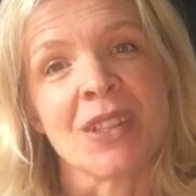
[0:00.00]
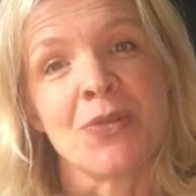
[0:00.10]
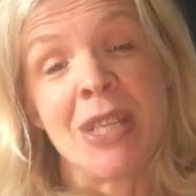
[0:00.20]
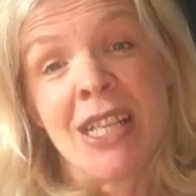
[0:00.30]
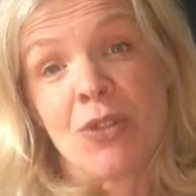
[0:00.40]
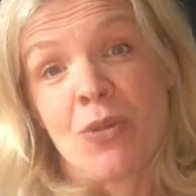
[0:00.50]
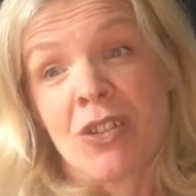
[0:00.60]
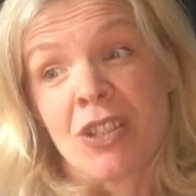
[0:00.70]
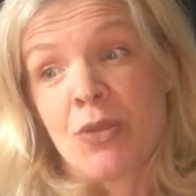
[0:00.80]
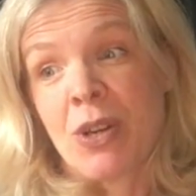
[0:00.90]
We need to
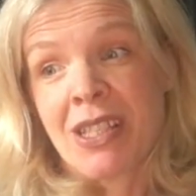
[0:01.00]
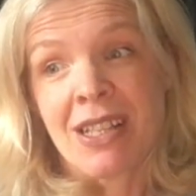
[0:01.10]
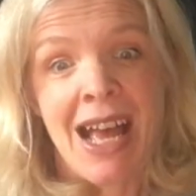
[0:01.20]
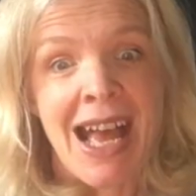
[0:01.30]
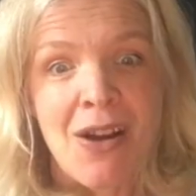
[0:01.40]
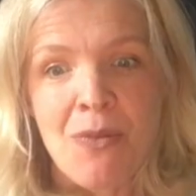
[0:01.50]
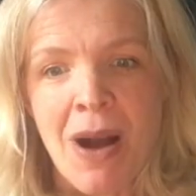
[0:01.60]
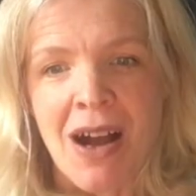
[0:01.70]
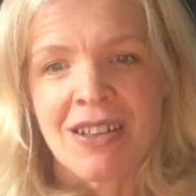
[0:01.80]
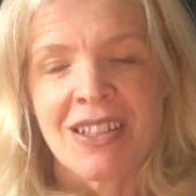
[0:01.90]
ask the question, how
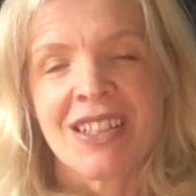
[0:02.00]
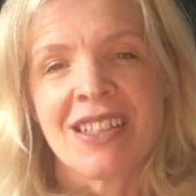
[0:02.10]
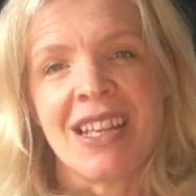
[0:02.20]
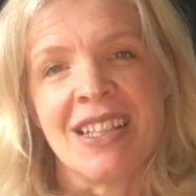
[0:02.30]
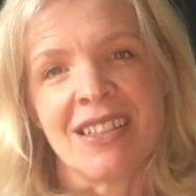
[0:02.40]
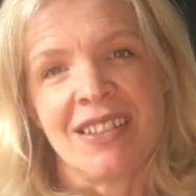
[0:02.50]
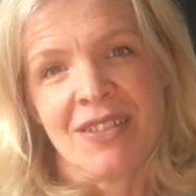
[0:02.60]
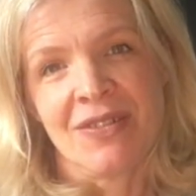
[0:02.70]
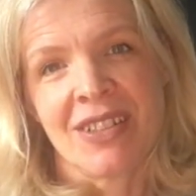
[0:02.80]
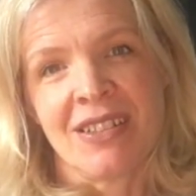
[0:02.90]
much is
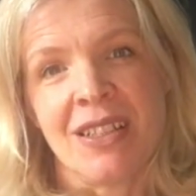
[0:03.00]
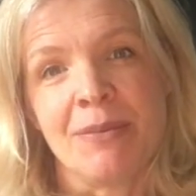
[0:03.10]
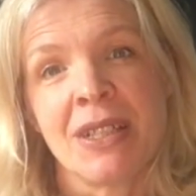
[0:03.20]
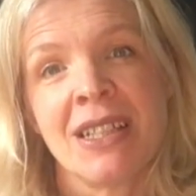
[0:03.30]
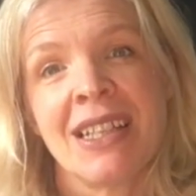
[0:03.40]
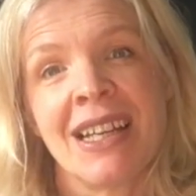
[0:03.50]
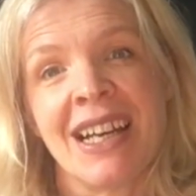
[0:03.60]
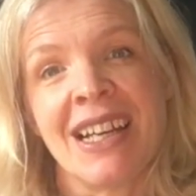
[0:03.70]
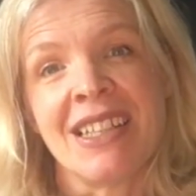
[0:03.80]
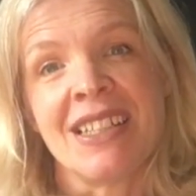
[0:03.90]
enough sleep?
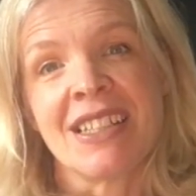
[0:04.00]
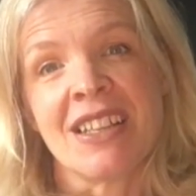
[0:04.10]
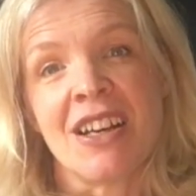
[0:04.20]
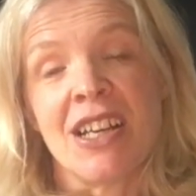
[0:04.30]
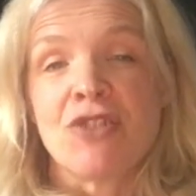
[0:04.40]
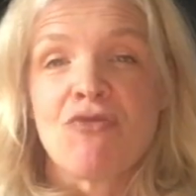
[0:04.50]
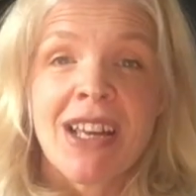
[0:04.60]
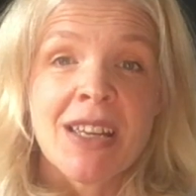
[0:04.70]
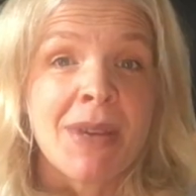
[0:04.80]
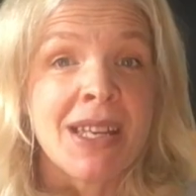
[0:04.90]
And it's
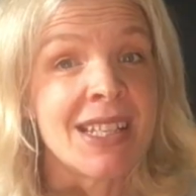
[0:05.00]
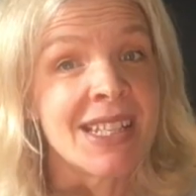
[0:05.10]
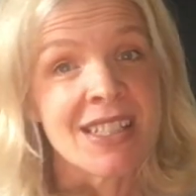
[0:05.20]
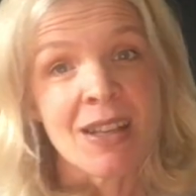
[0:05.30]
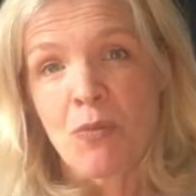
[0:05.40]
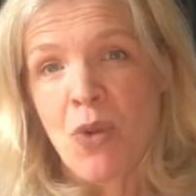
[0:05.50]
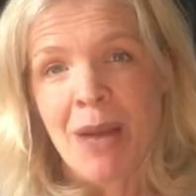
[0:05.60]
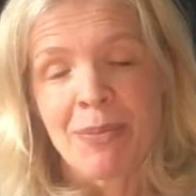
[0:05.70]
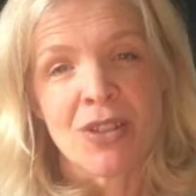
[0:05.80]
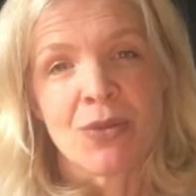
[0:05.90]
recommended
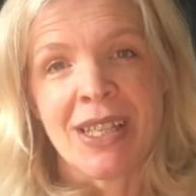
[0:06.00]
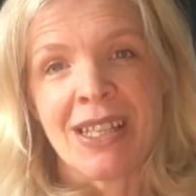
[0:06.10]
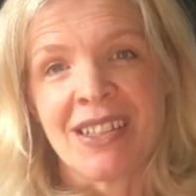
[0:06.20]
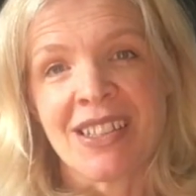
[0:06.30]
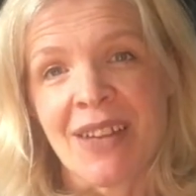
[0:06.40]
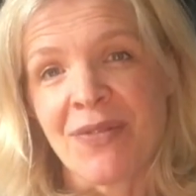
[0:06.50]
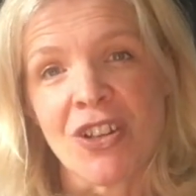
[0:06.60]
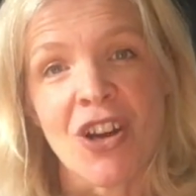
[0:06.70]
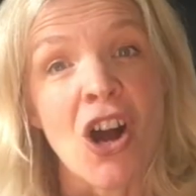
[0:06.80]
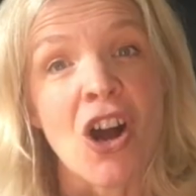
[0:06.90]
somewhere between
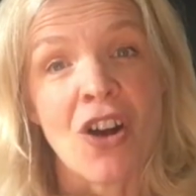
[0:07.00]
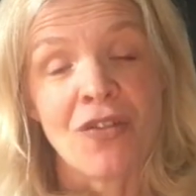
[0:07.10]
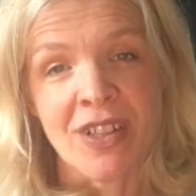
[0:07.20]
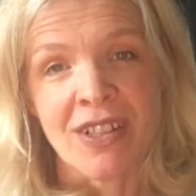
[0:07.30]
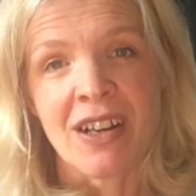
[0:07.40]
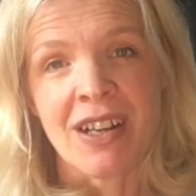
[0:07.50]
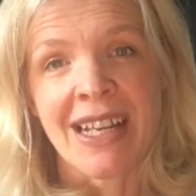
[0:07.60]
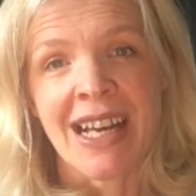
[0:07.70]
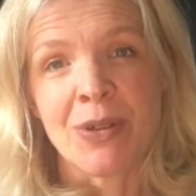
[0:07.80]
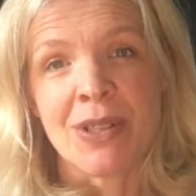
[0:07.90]
7.5 and
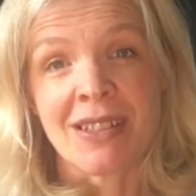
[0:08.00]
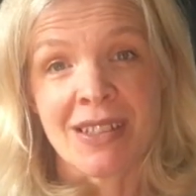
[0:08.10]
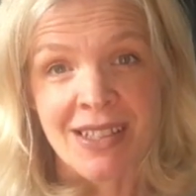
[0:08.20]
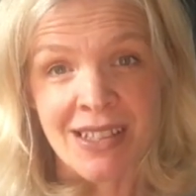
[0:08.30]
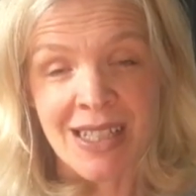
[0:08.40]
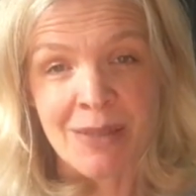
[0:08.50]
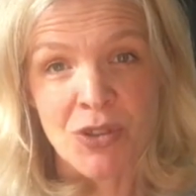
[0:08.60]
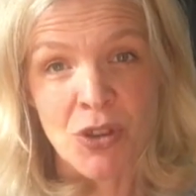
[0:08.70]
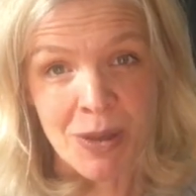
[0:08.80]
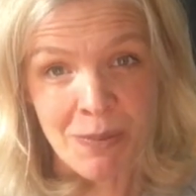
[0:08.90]
9 hours asleep,
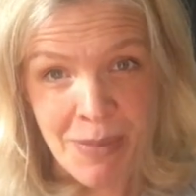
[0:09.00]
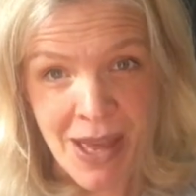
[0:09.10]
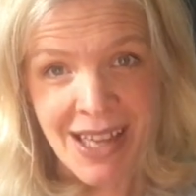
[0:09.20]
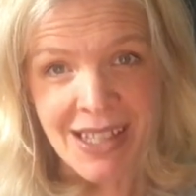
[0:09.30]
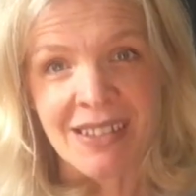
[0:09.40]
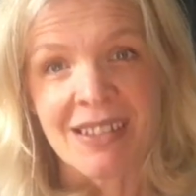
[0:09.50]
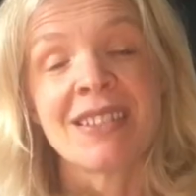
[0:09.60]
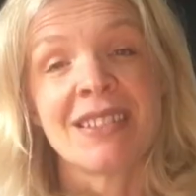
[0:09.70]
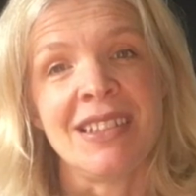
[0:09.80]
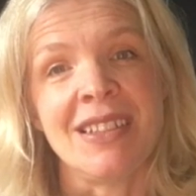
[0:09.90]
not in bed,
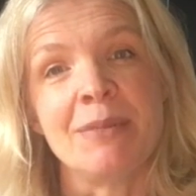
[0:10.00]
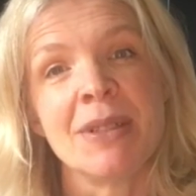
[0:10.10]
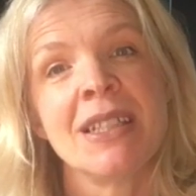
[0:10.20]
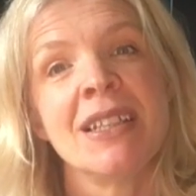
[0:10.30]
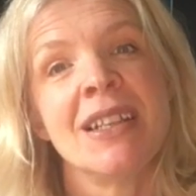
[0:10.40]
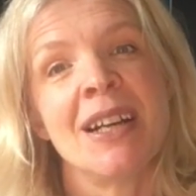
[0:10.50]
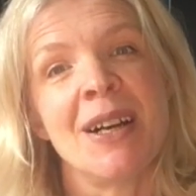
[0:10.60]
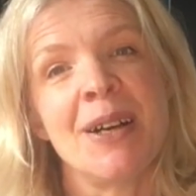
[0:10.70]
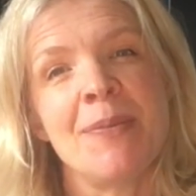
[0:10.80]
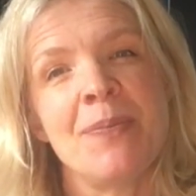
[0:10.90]
asleep.
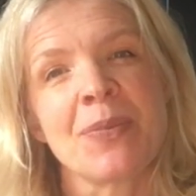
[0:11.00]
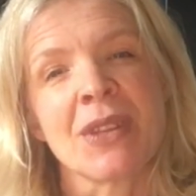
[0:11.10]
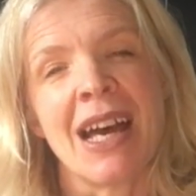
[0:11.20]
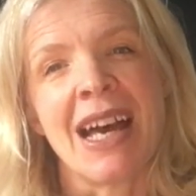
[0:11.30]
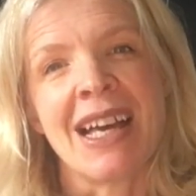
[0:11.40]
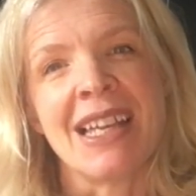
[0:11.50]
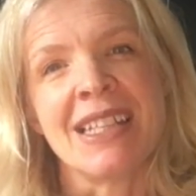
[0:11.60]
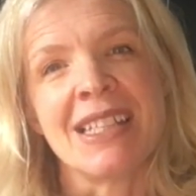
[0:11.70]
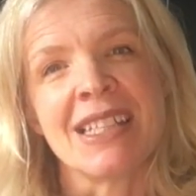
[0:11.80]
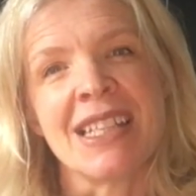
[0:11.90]

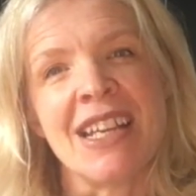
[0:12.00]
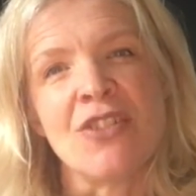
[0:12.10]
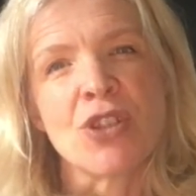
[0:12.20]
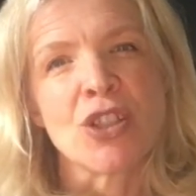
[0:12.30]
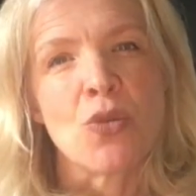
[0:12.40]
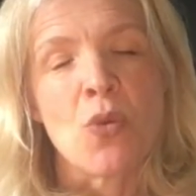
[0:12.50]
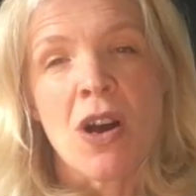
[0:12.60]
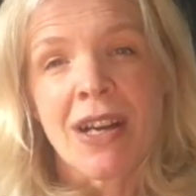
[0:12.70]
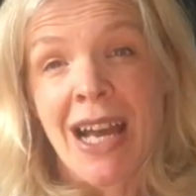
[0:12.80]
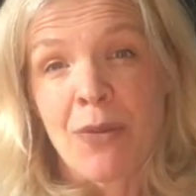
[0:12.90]
And in order to
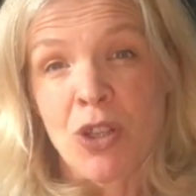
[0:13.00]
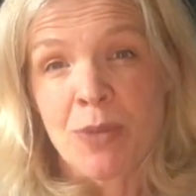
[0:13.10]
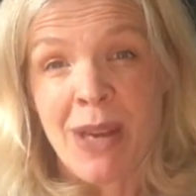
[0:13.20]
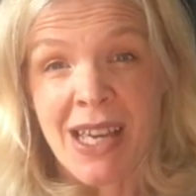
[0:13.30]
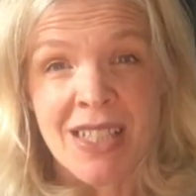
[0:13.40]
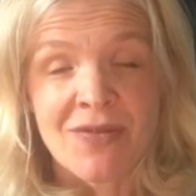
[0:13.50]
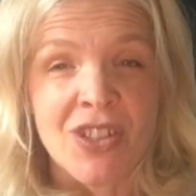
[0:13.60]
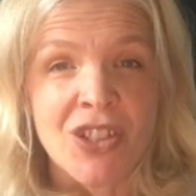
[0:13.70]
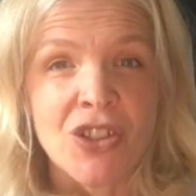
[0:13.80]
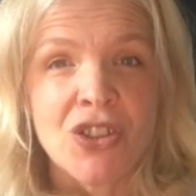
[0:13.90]
work out what's best for
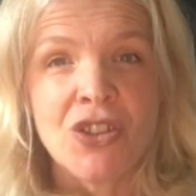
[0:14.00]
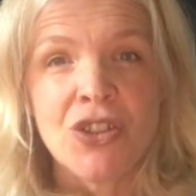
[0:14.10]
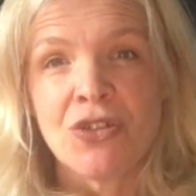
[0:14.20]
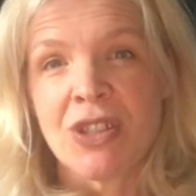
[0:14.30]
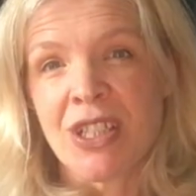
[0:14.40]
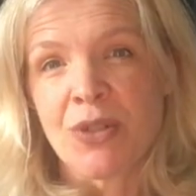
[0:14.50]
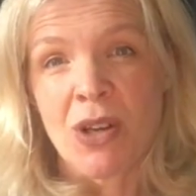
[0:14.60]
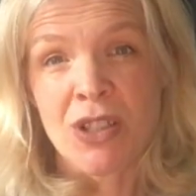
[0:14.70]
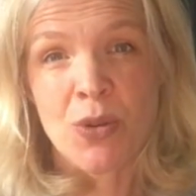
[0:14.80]
you, you need to ask